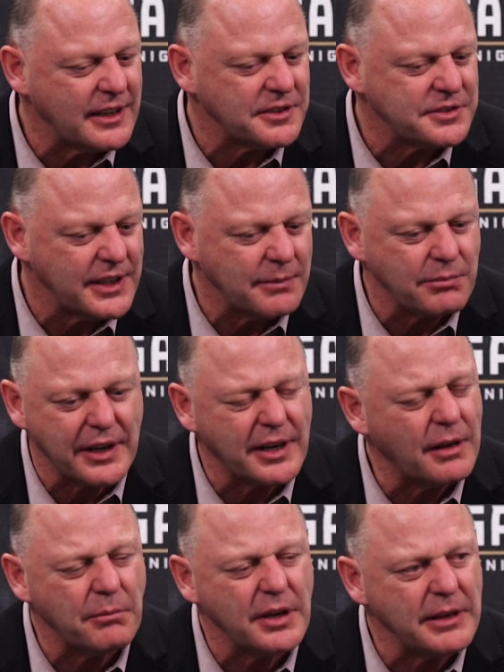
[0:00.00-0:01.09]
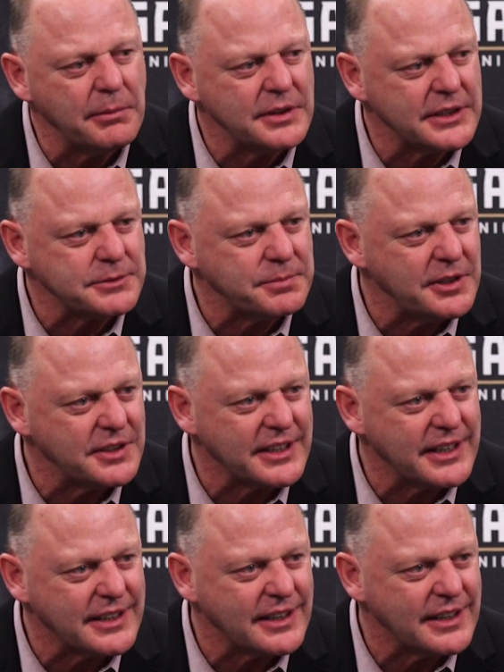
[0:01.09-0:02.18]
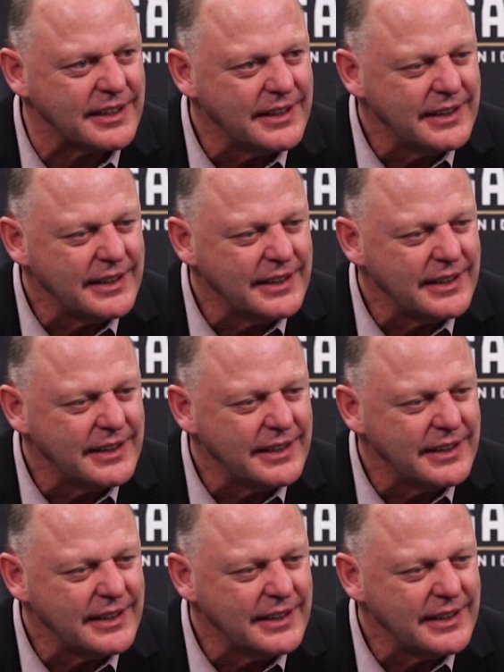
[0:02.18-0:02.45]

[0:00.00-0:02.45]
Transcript: Our team played unbelievable in this building, and uh,